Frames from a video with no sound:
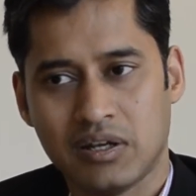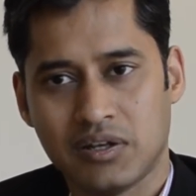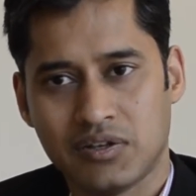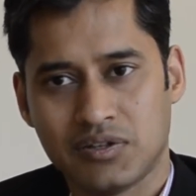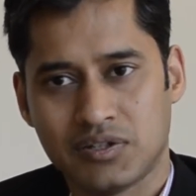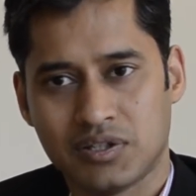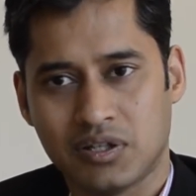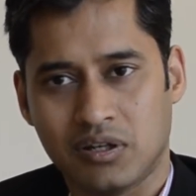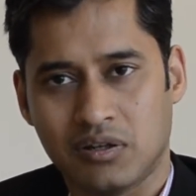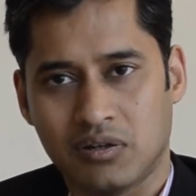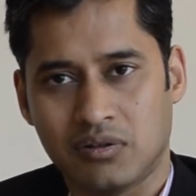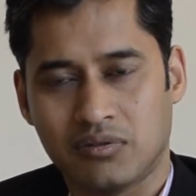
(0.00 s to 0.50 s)

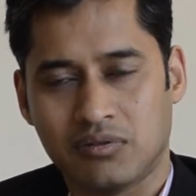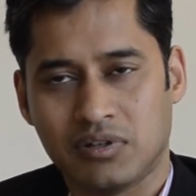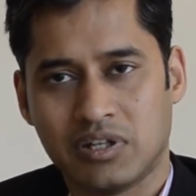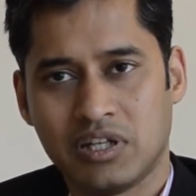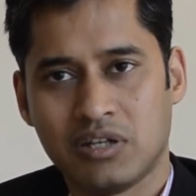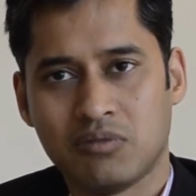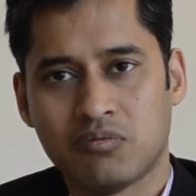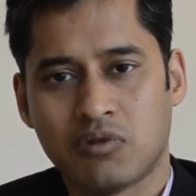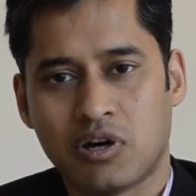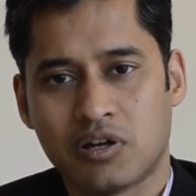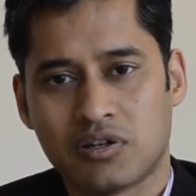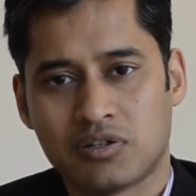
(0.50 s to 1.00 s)
So
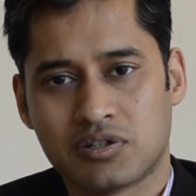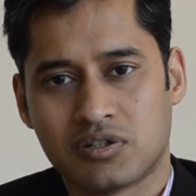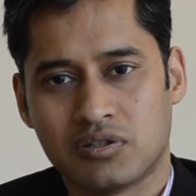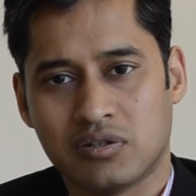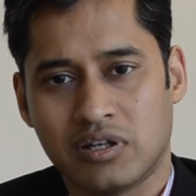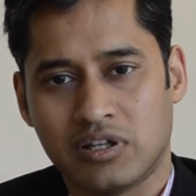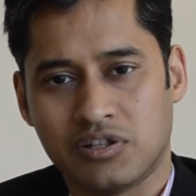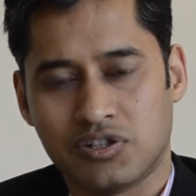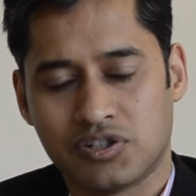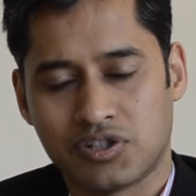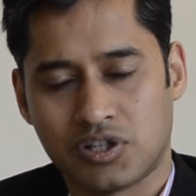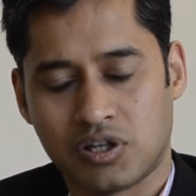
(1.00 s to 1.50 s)
he wants to
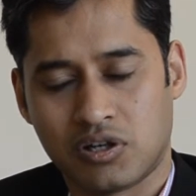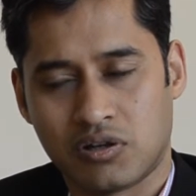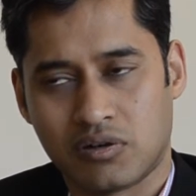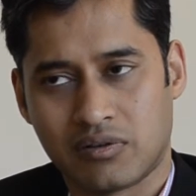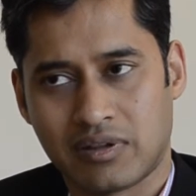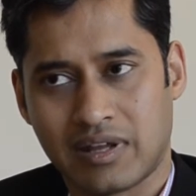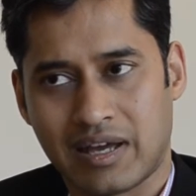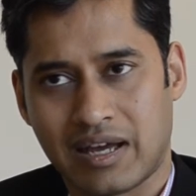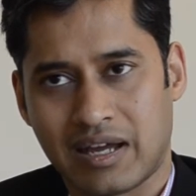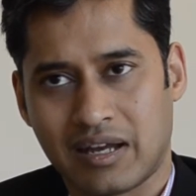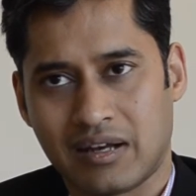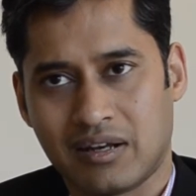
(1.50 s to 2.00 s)
ensure
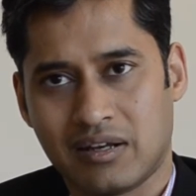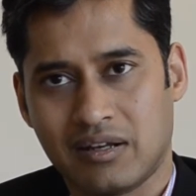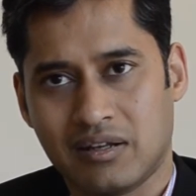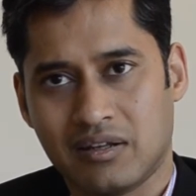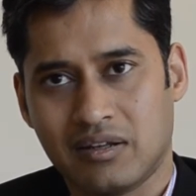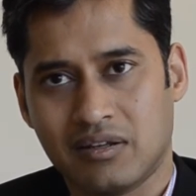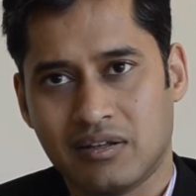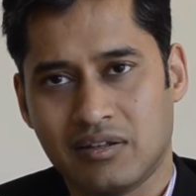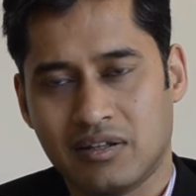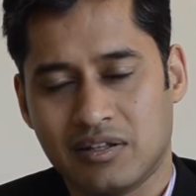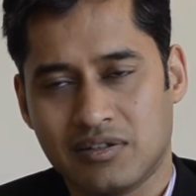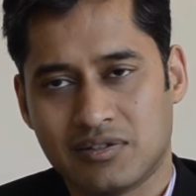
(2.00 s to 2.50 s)
that
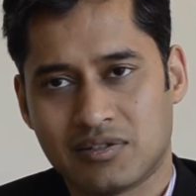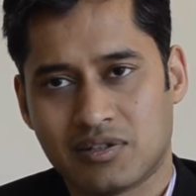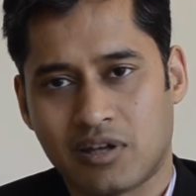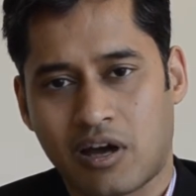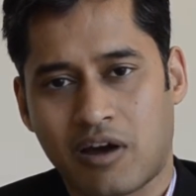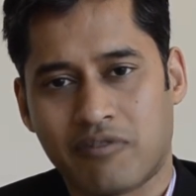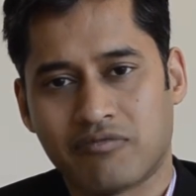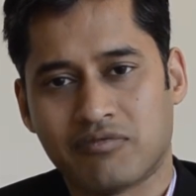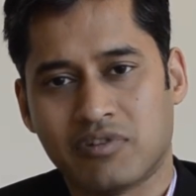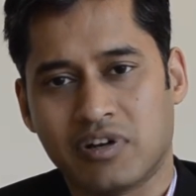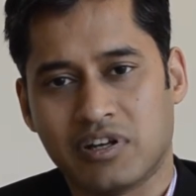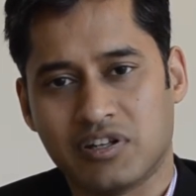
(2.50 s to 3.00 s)
this
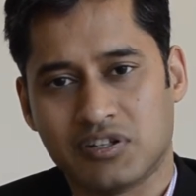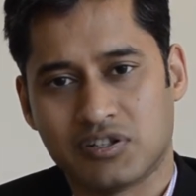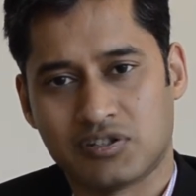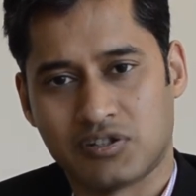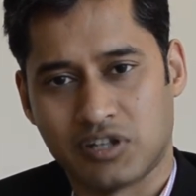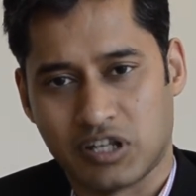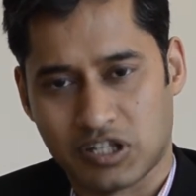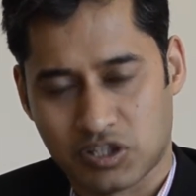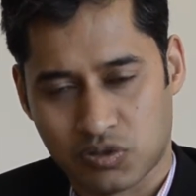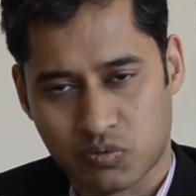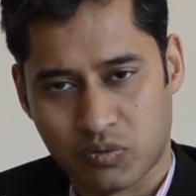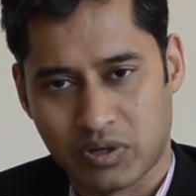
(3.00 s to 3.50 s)
software is
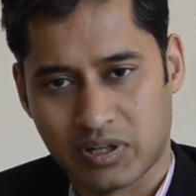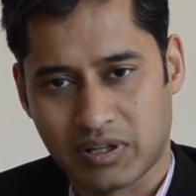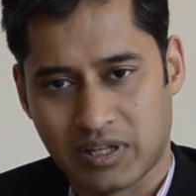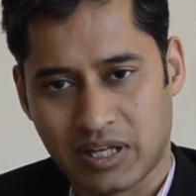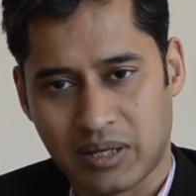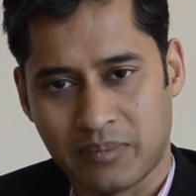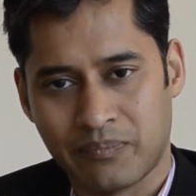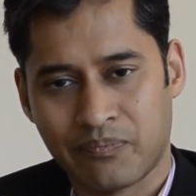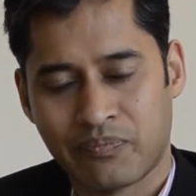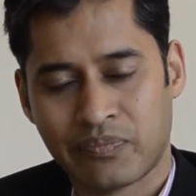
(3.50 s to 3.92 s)
trustworthy.